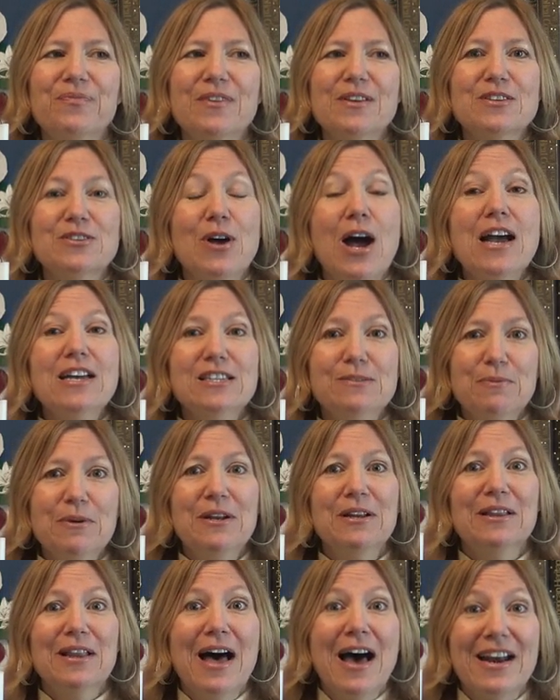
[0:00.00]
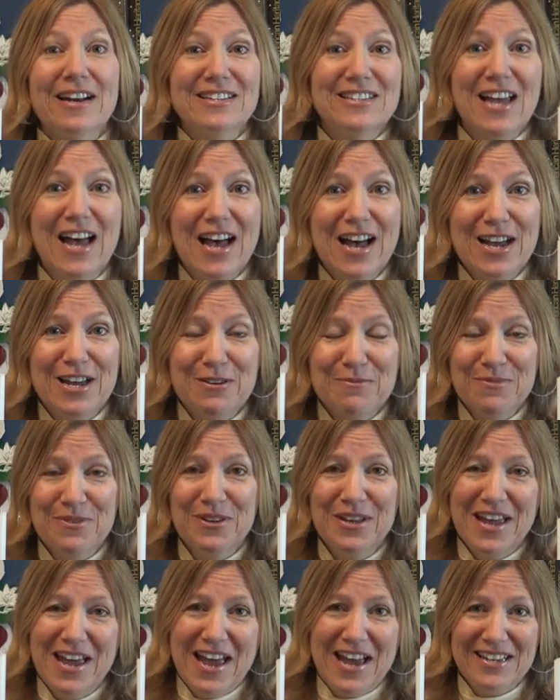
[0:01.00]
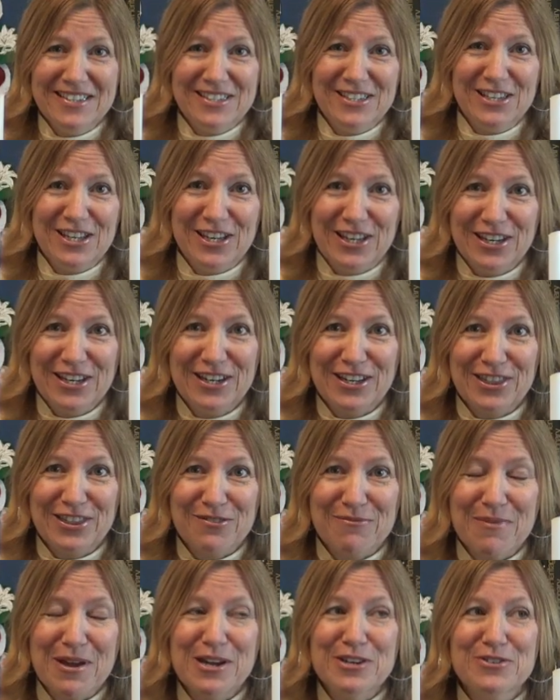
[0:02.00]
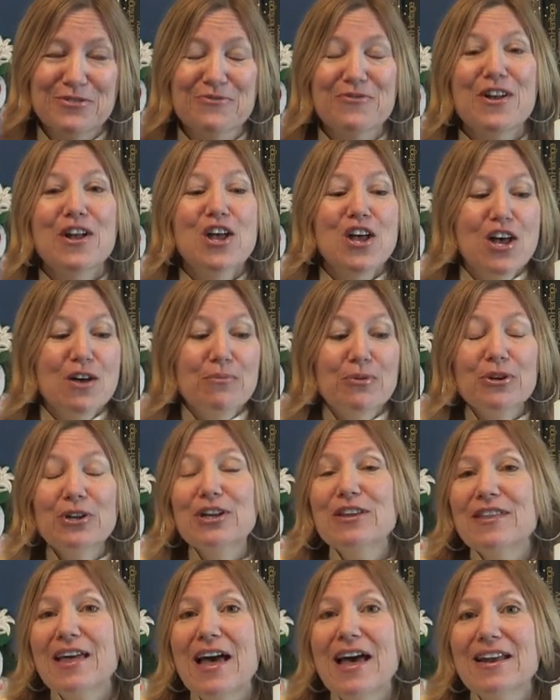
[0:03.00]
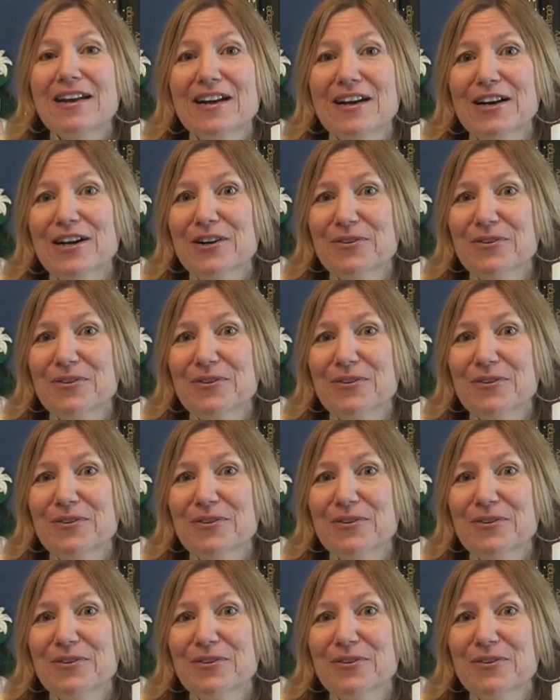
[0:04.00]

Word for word: so I spent a lot of time as a kid at the manger putting that